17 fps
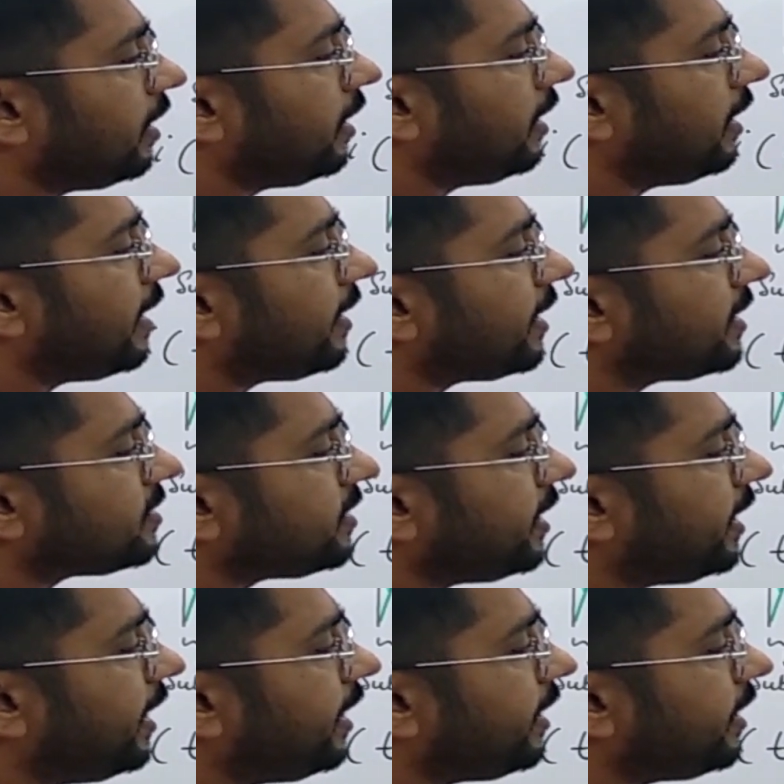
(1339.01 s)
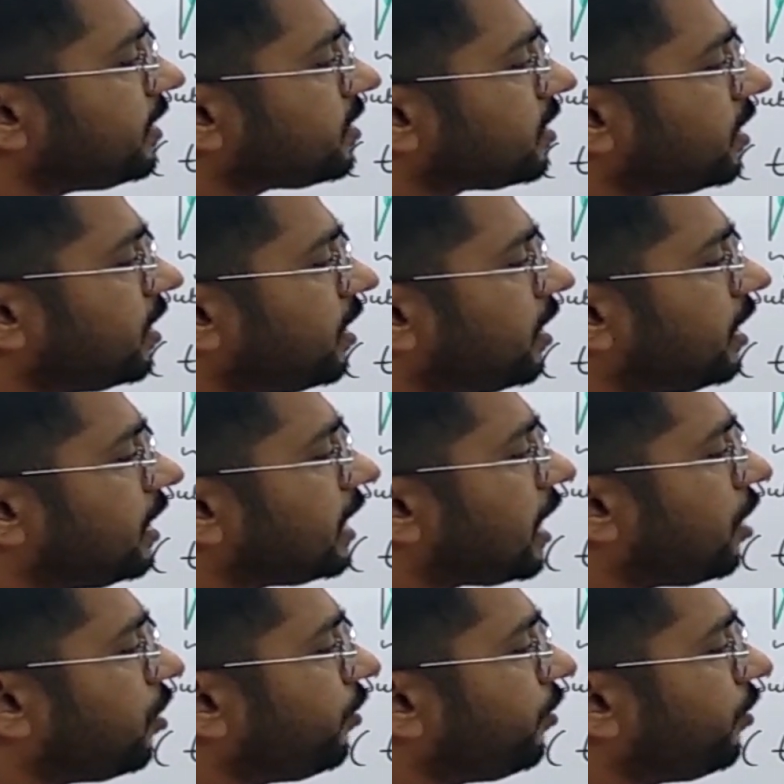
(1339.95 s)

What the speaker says: Let us say it is tau